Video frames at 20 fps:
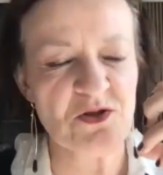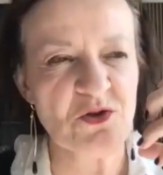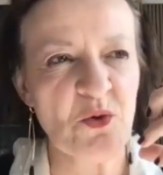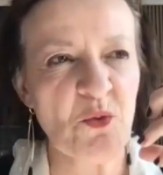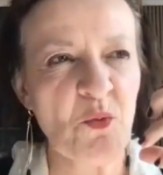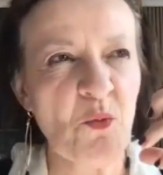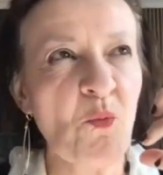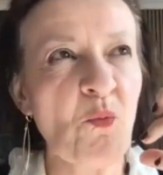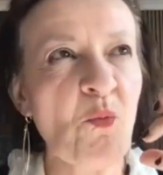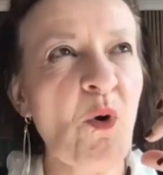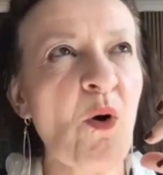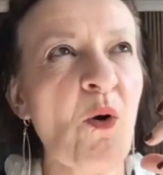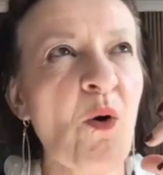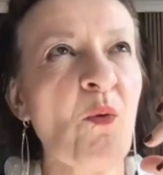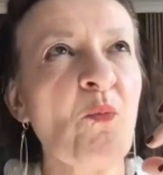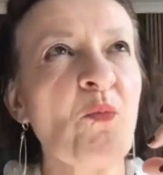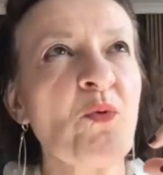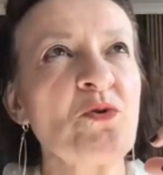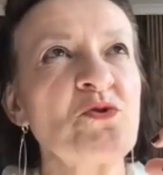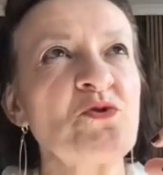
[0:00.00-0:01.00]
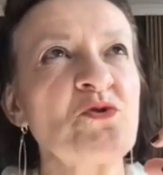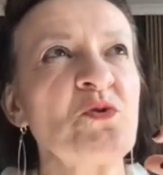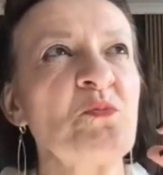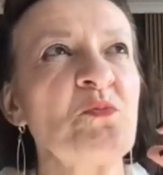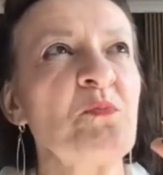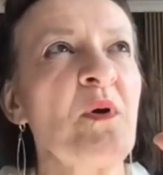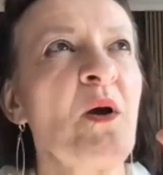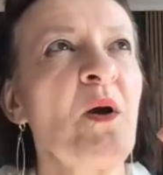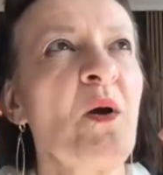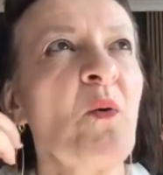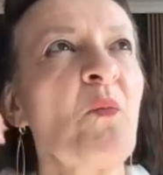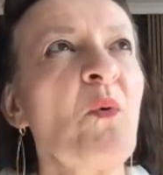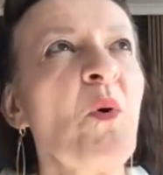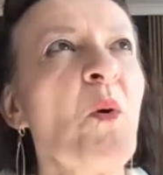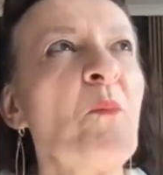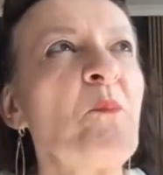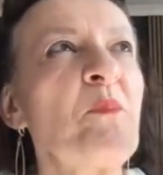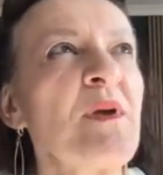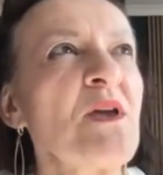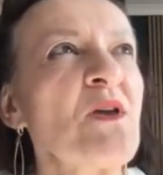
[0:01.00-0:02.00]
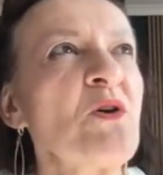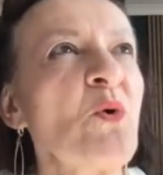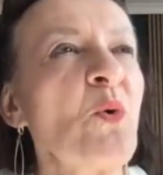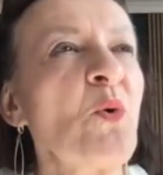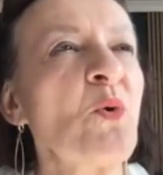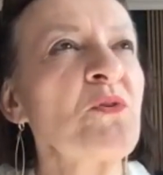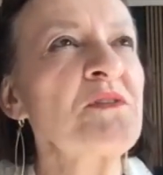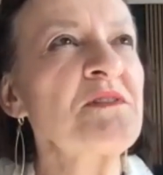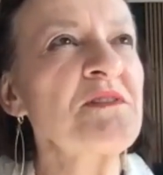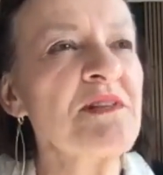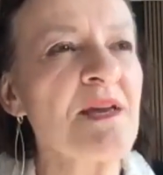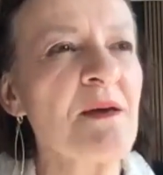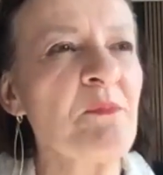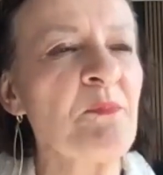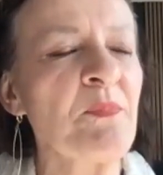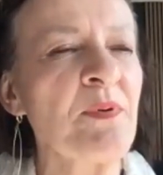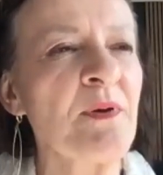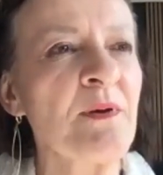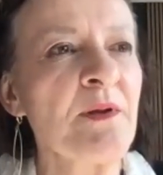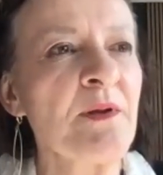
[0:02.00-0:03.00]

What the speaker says: So what be your tip